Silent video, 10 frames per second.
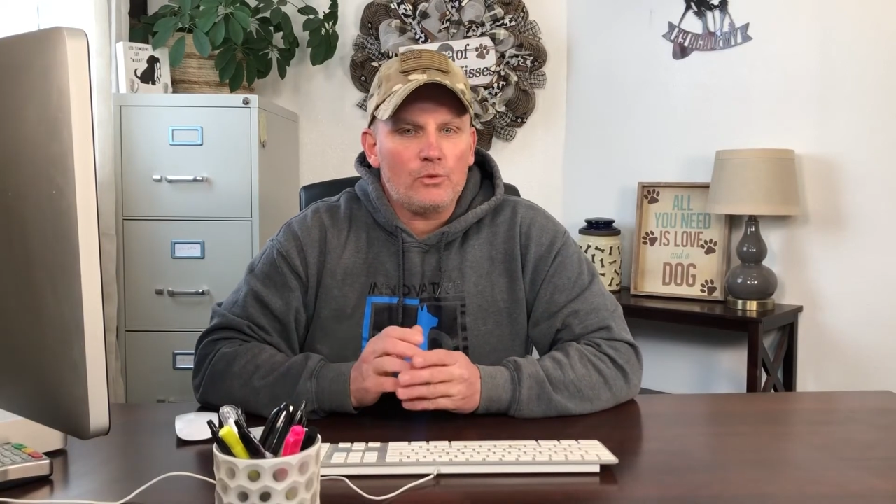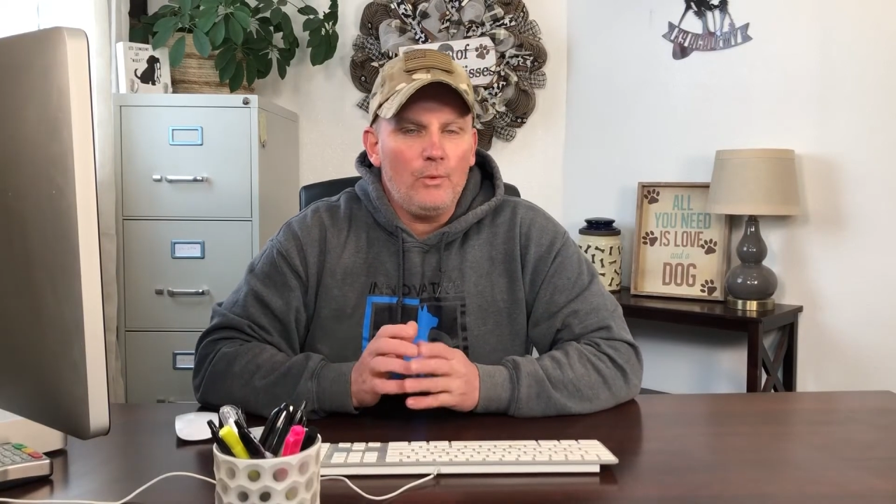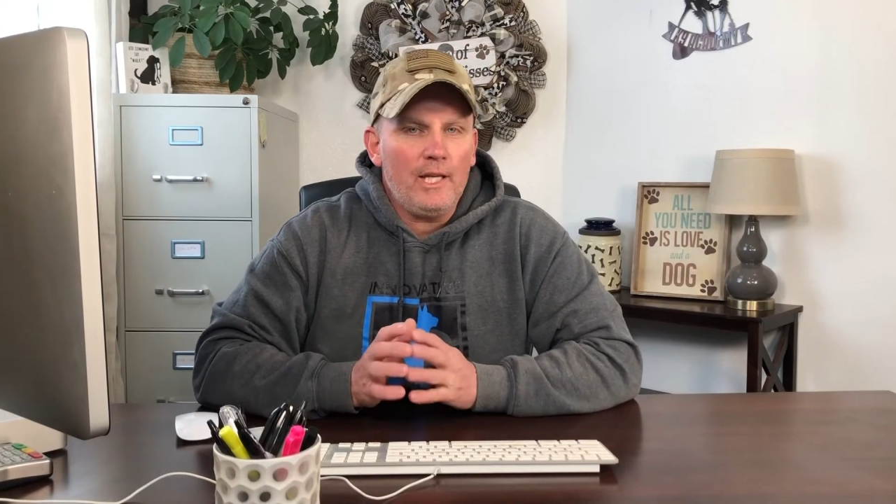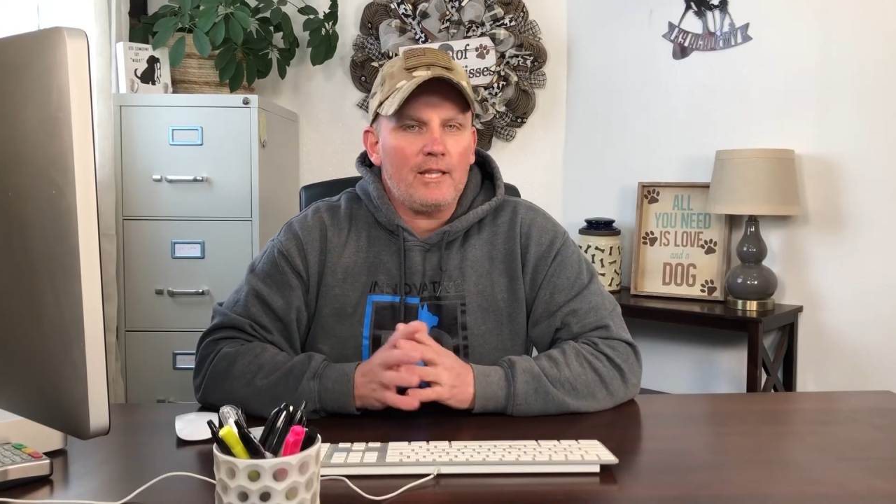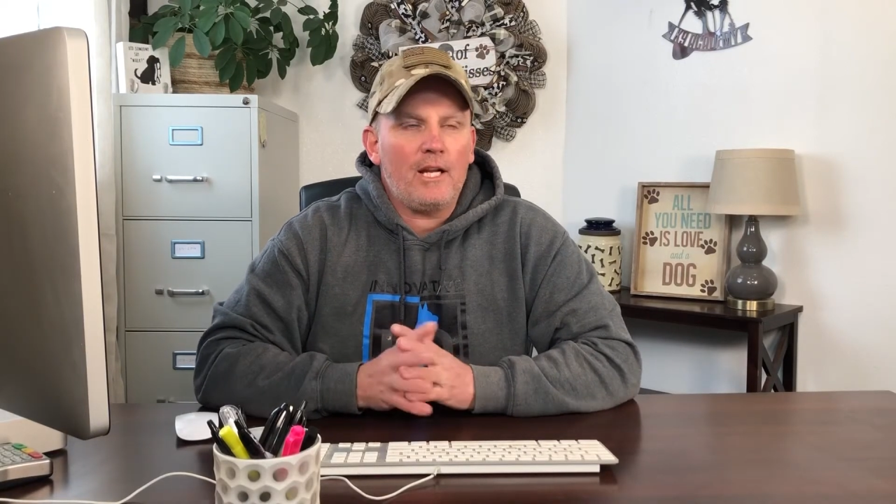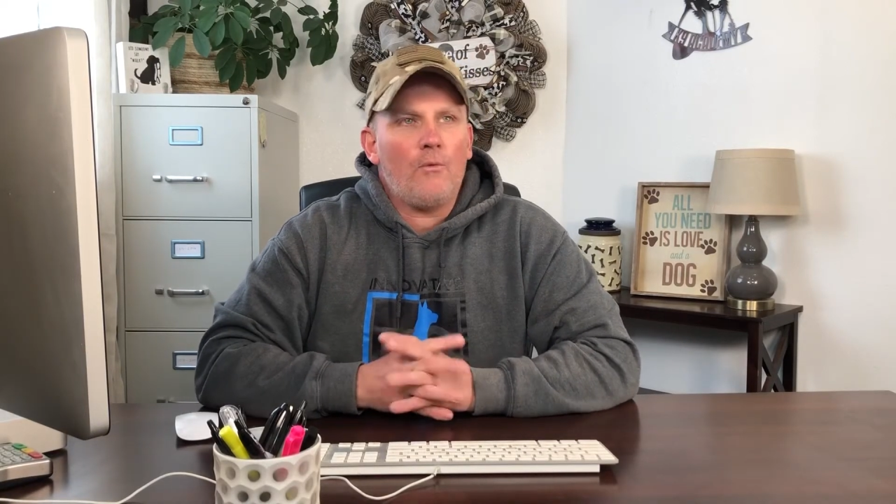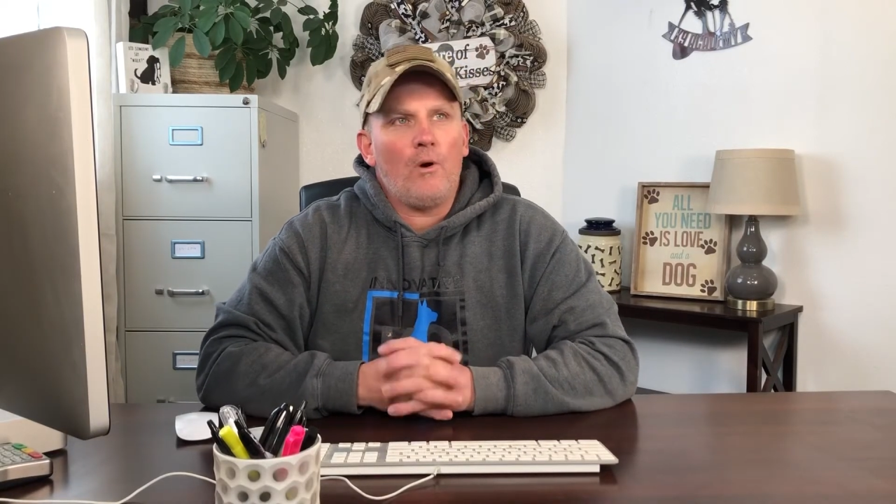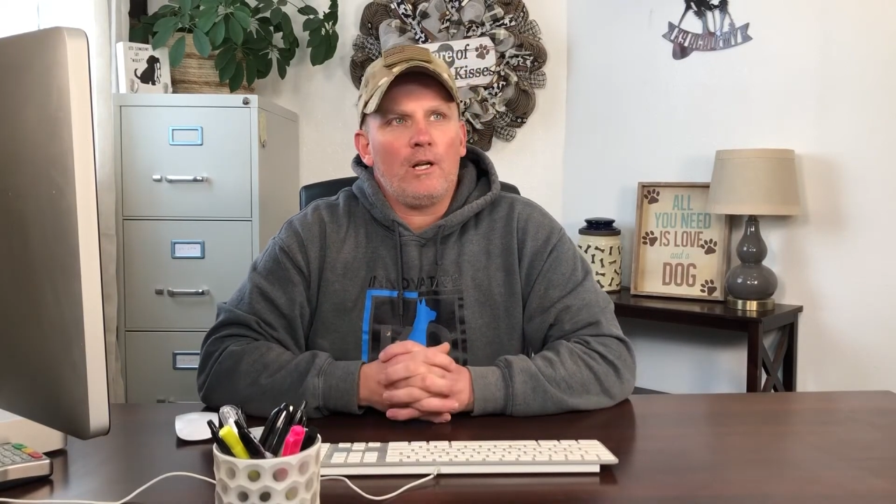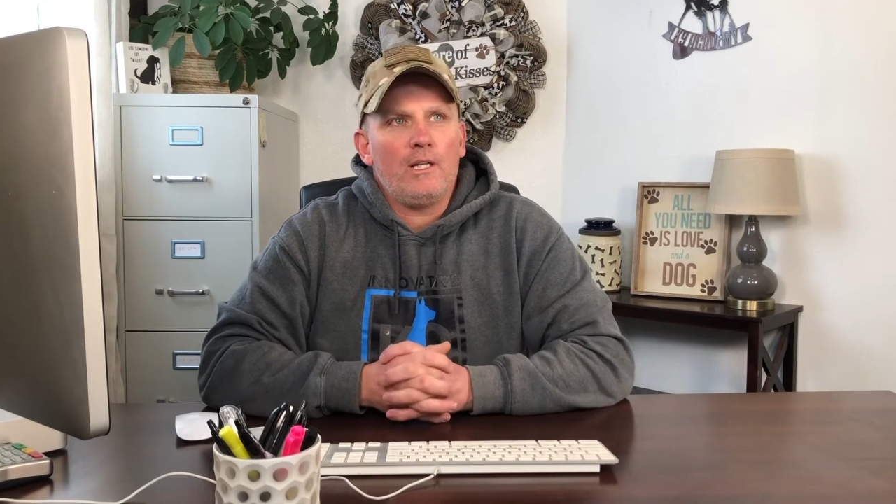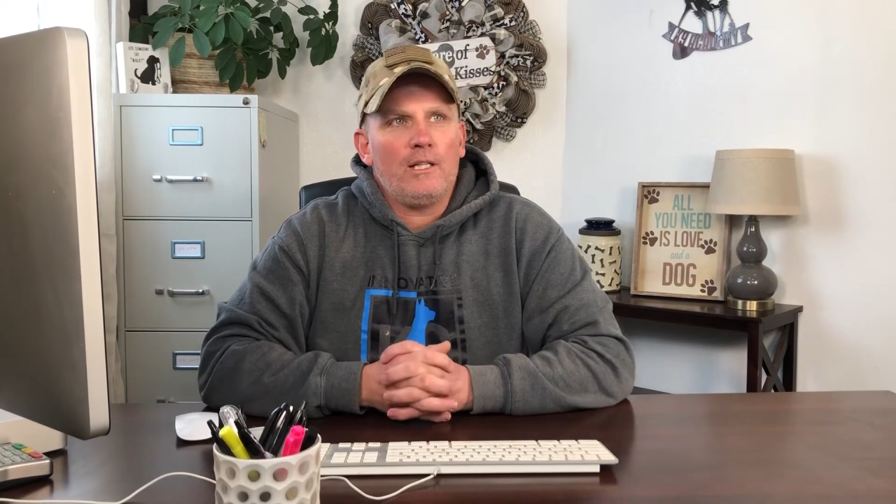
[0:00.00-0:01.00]
week that I
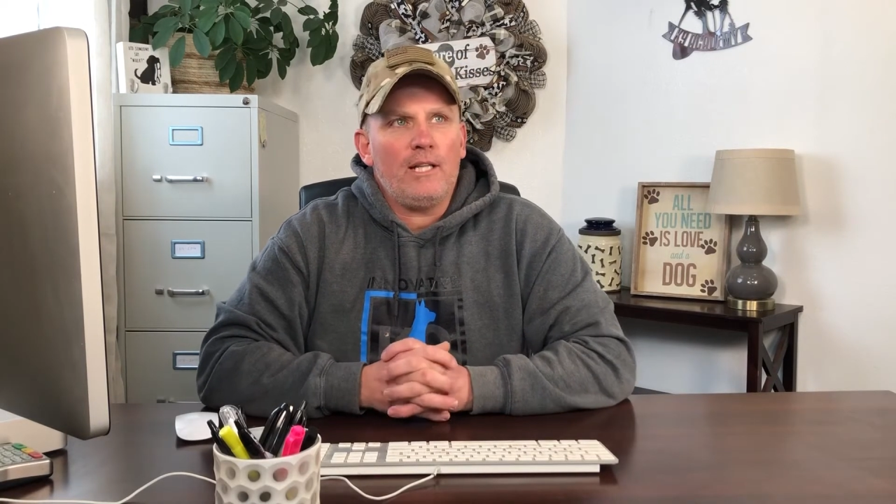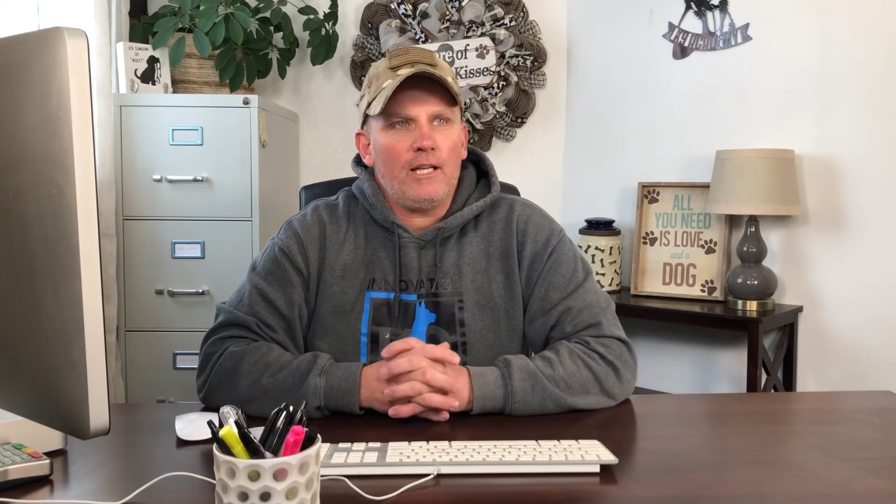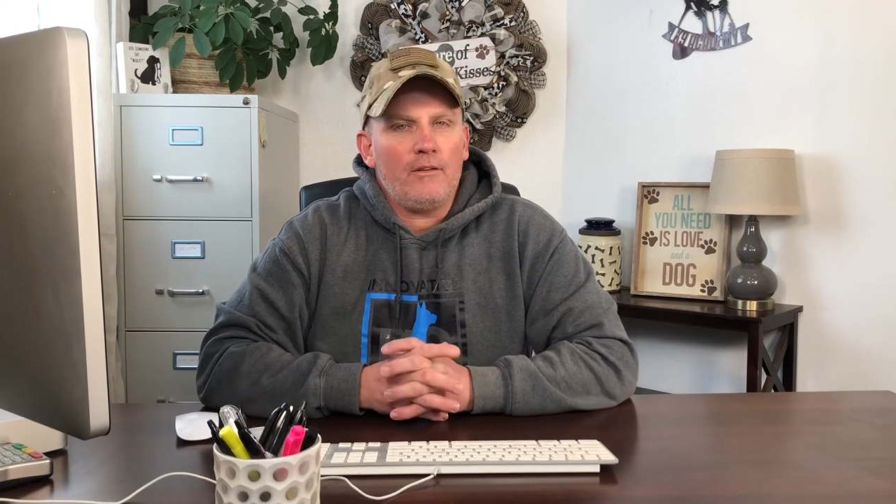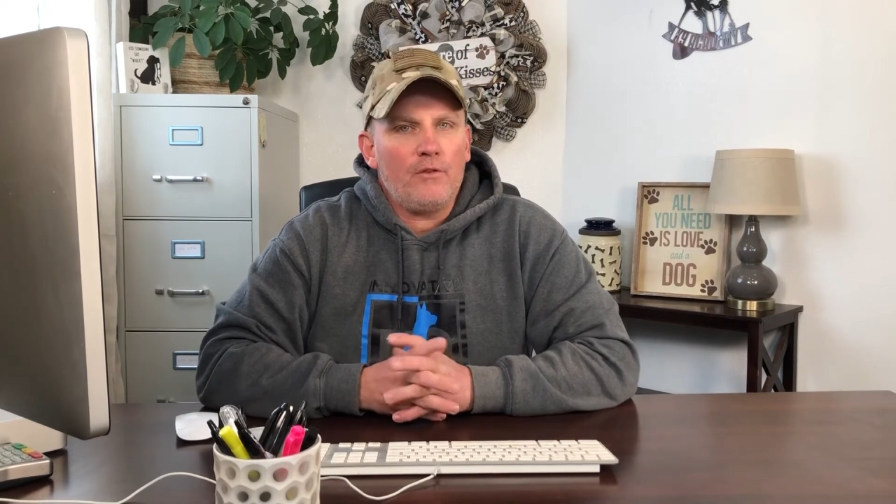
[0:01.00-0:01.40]
wanted to take a